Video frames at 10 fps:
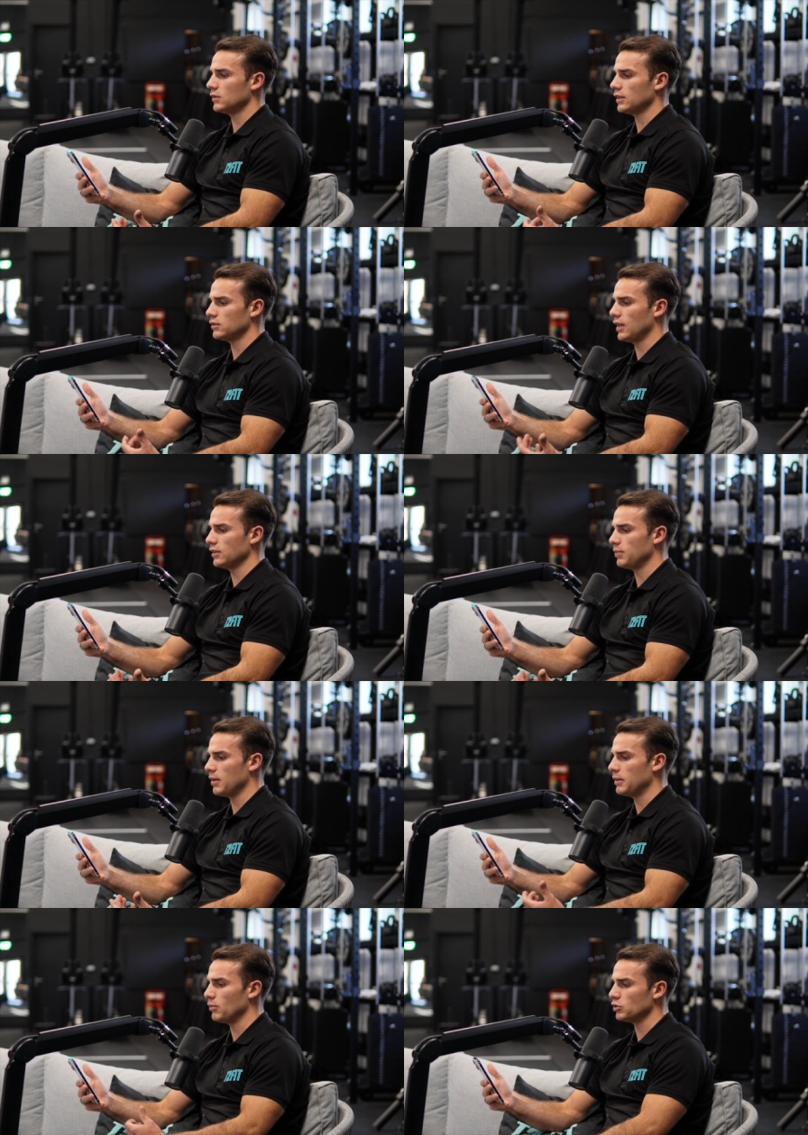Let's be
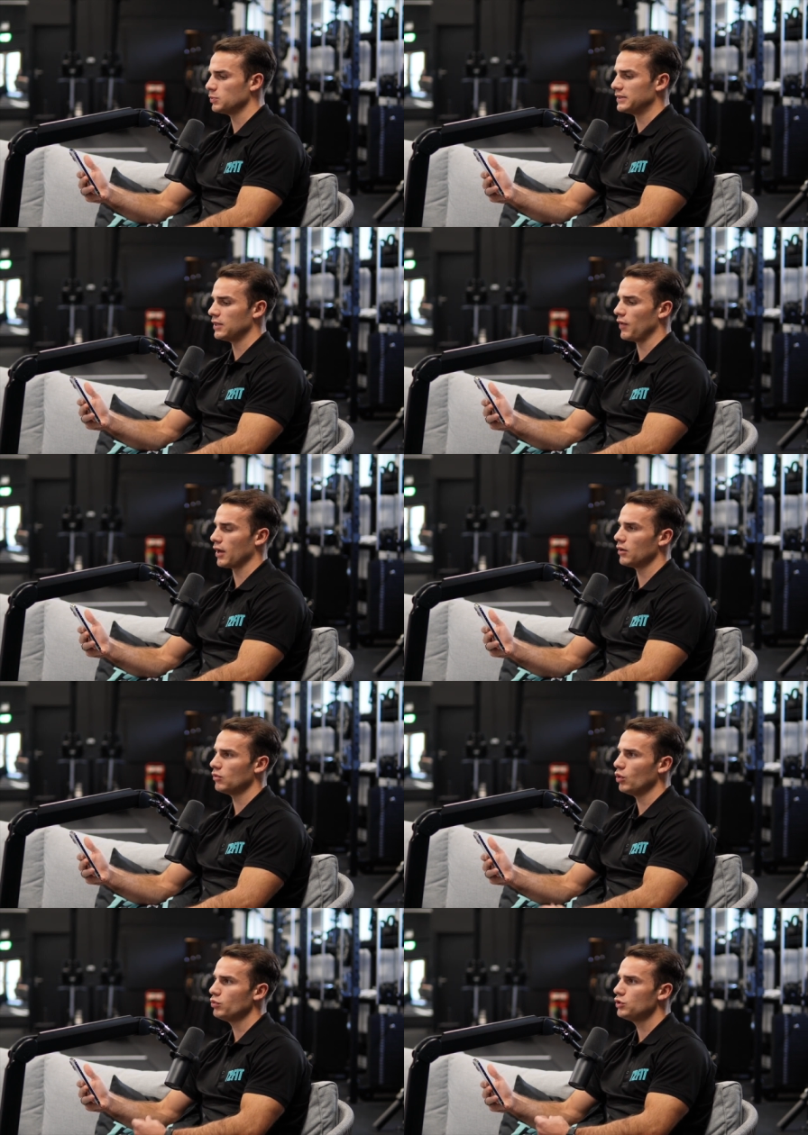a bit more specific.
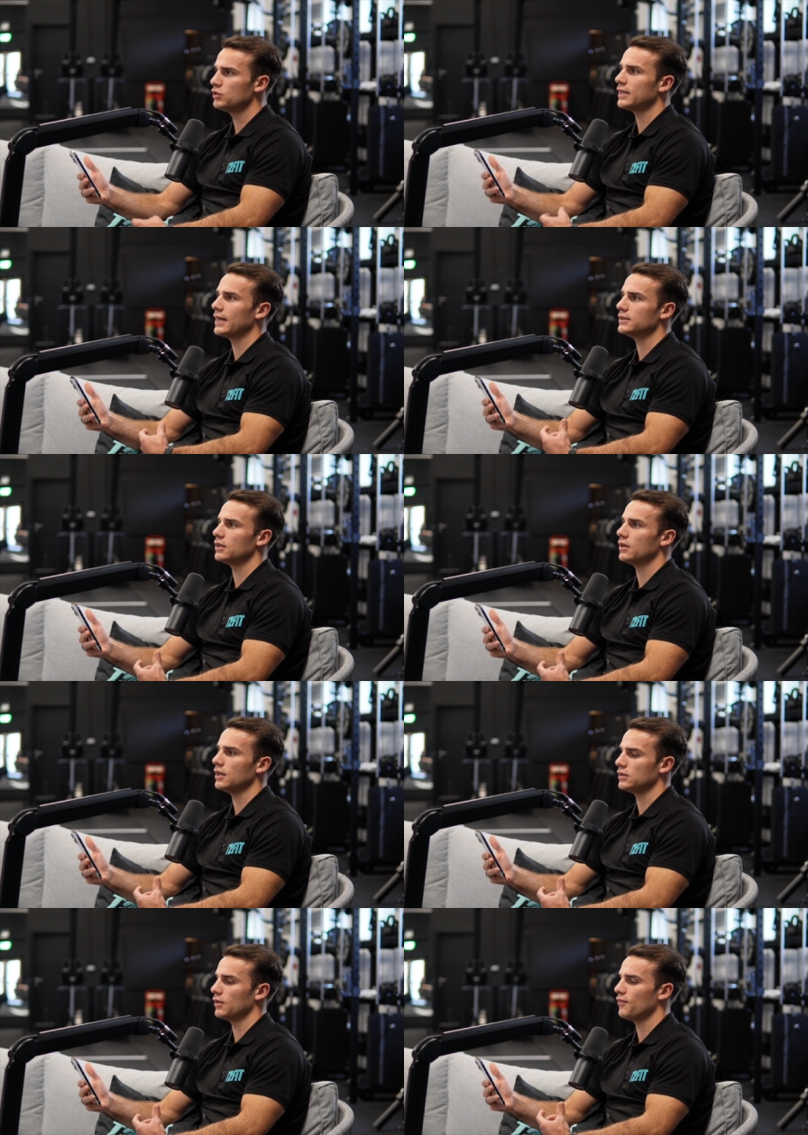What would you say
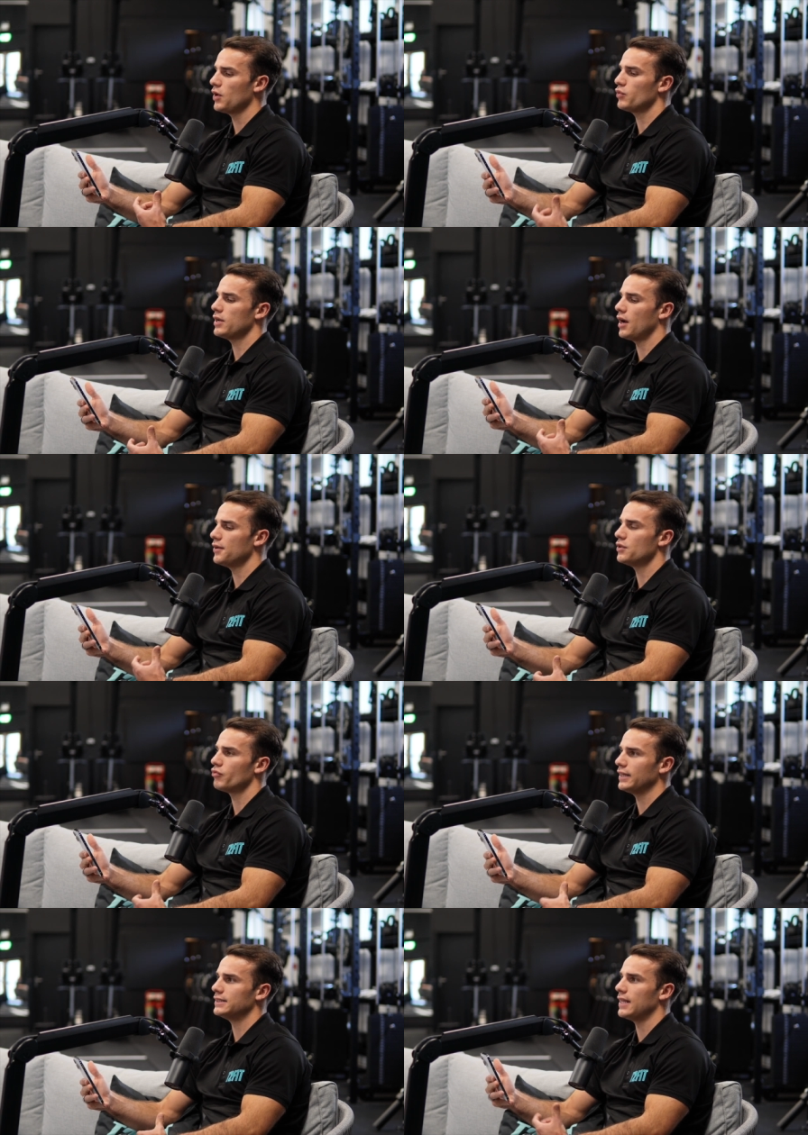is a very
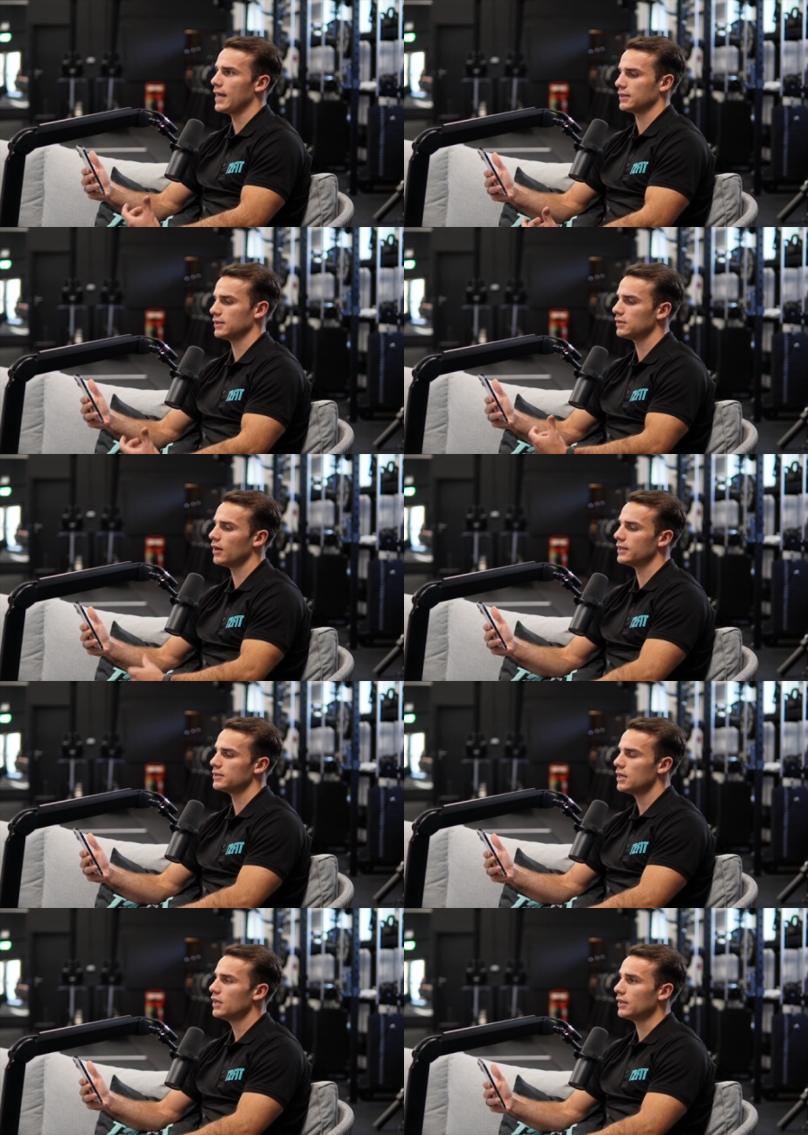underrated exercise
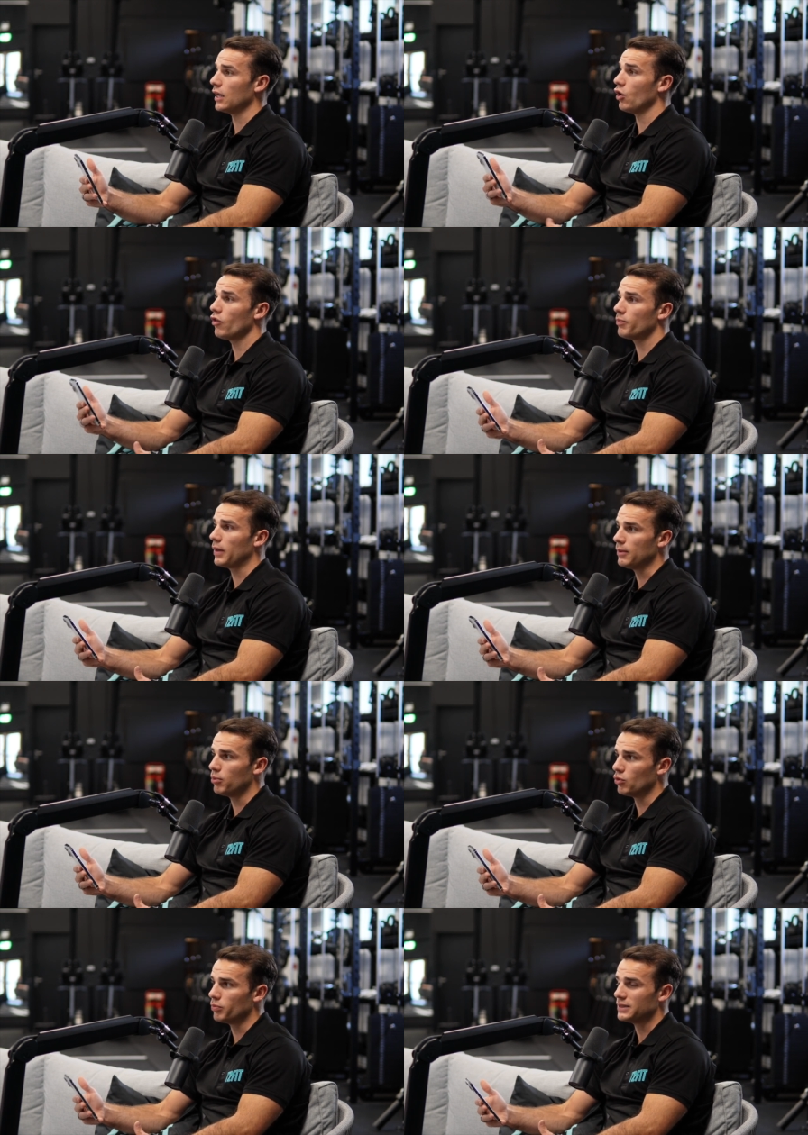that a lot of
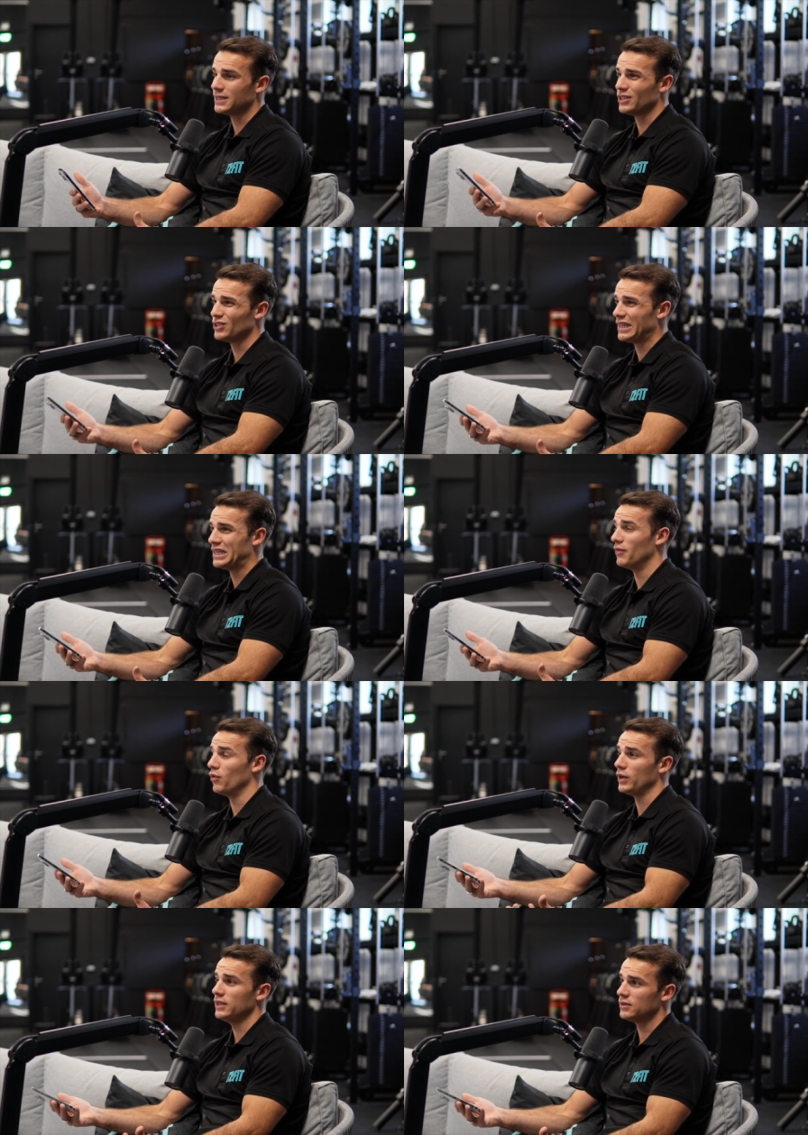people potentially
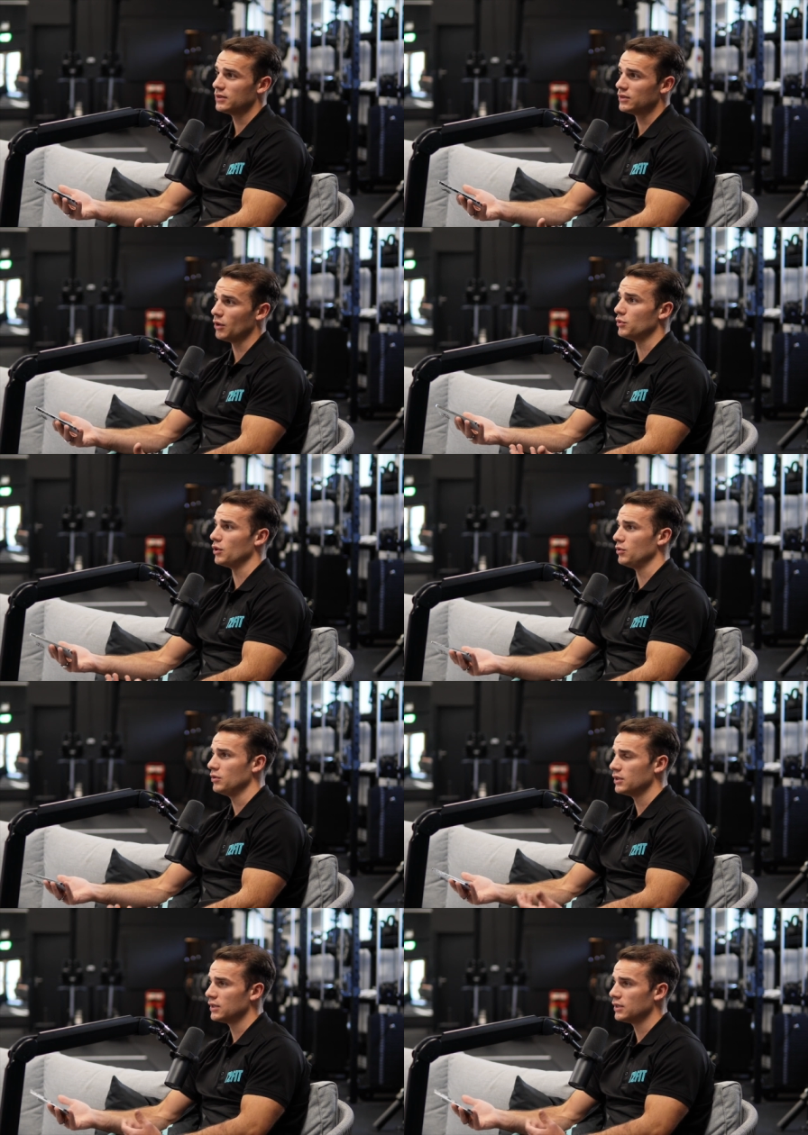avoid, don't do,